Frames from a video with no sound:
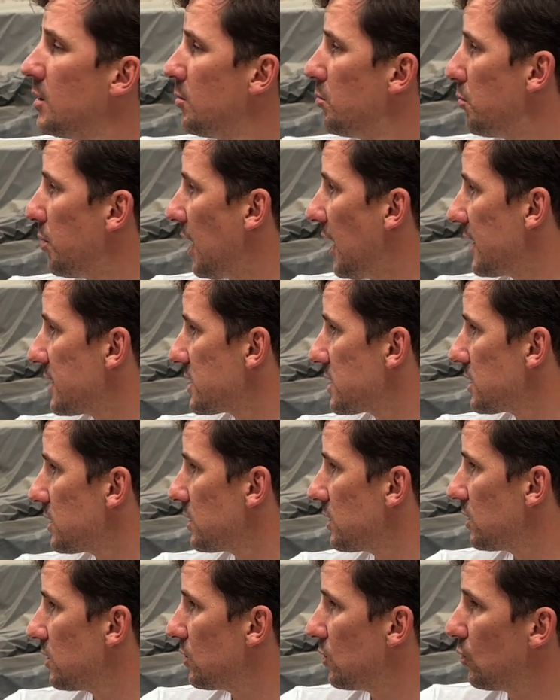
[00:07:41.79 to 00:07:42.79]
But
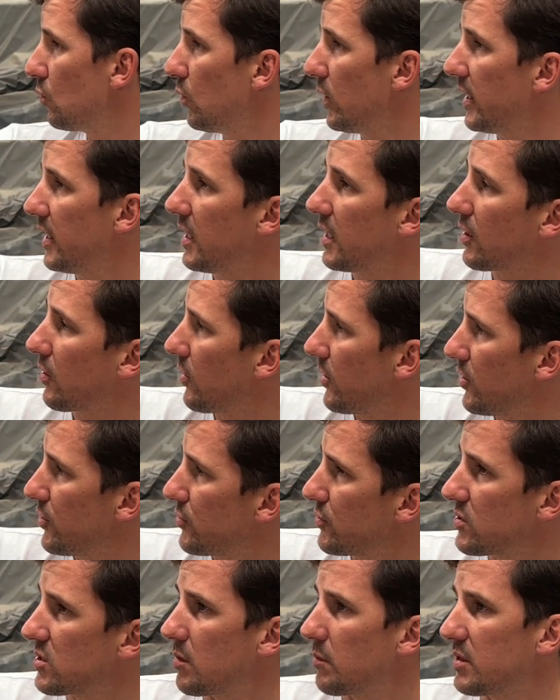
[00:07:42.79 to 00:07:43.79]
we are going to
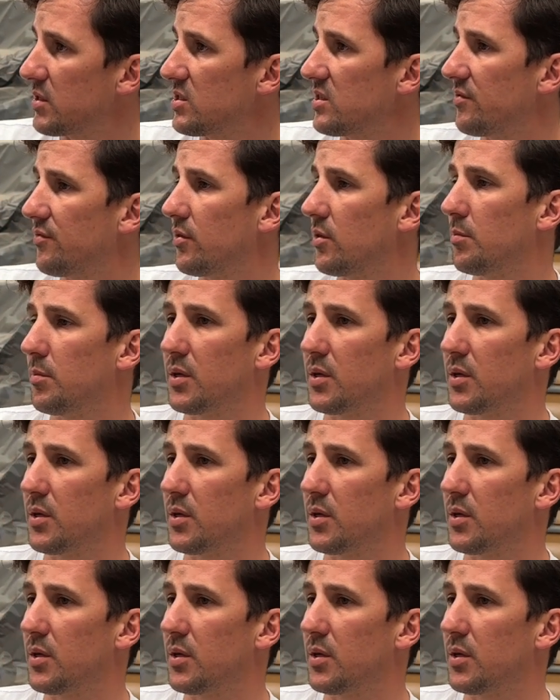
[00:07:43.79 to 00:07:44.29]
do something different